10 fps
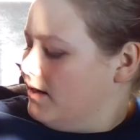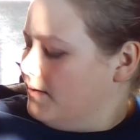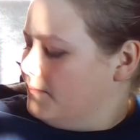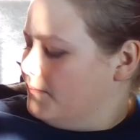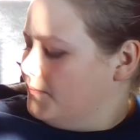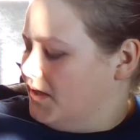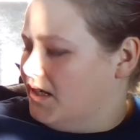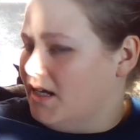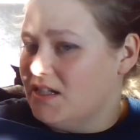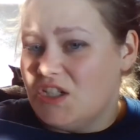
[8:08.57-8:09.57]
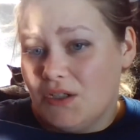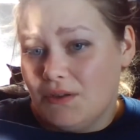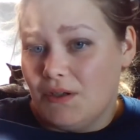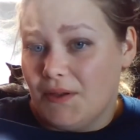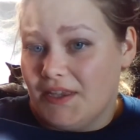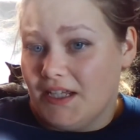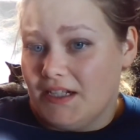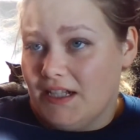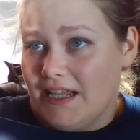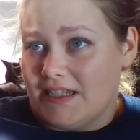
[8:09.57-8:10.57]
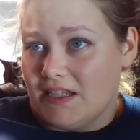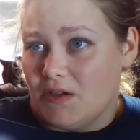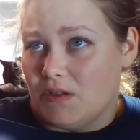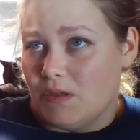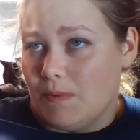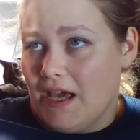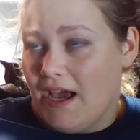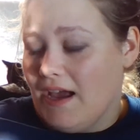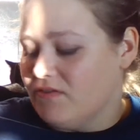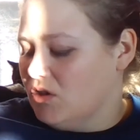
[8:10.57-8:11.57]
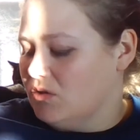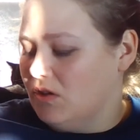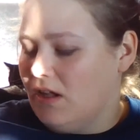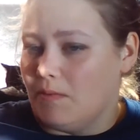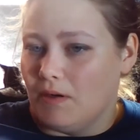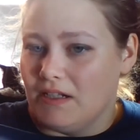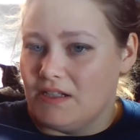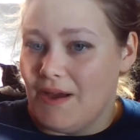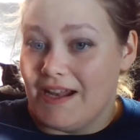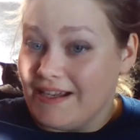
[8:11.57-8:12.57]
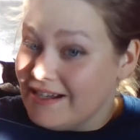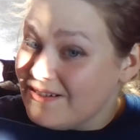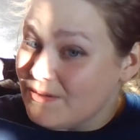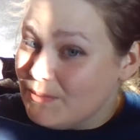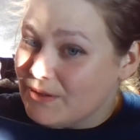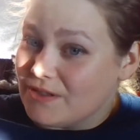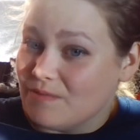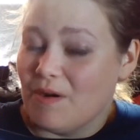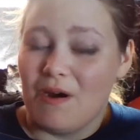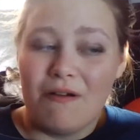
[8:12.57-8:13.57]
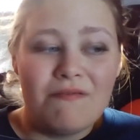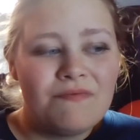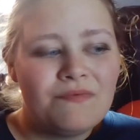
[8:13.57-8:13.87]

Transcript: And I don't know what that last is going to be. I have to go to the library to hand in some books tomorrow.